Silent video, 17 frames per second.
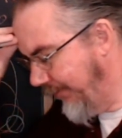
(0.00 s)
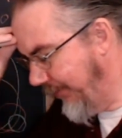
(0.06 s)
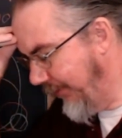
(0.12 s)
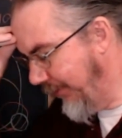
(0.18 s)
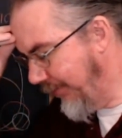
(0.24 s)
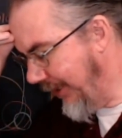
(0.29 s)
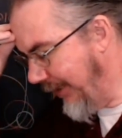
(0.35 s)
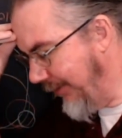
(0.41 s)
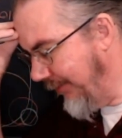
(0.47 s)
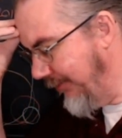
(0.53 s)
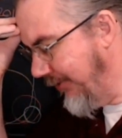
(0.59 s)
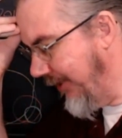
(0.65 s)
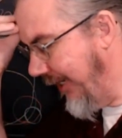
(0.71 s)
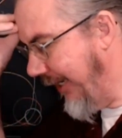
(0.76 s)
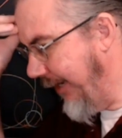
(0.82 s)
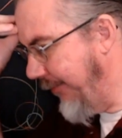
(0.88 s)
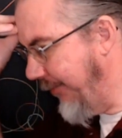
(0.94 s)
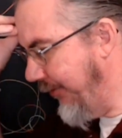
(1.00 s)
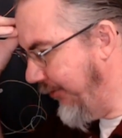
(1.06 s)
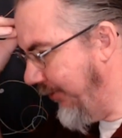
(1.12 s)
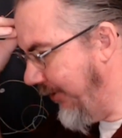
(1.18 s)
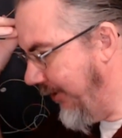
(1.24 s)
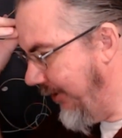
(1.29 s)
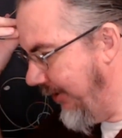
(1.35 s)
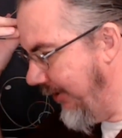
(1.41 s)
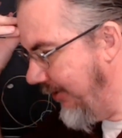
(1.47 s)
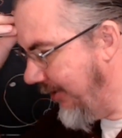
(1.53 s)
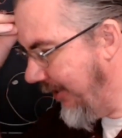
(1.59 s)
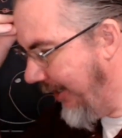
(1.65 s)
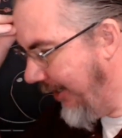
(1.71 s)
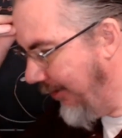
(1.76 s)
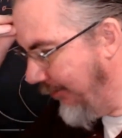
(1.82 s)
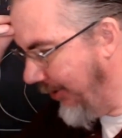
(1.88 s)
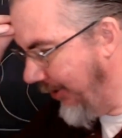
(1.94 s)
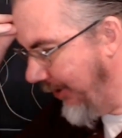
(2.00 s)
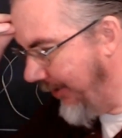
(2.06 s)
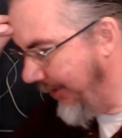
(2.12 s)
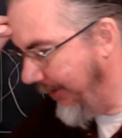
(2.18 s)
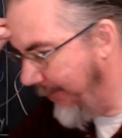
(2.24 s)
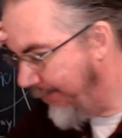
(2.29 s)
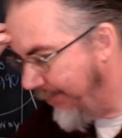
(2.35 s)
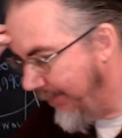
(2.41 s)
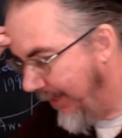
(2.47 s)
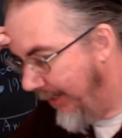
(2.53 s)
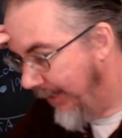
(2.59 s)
the problems that happened with the stock market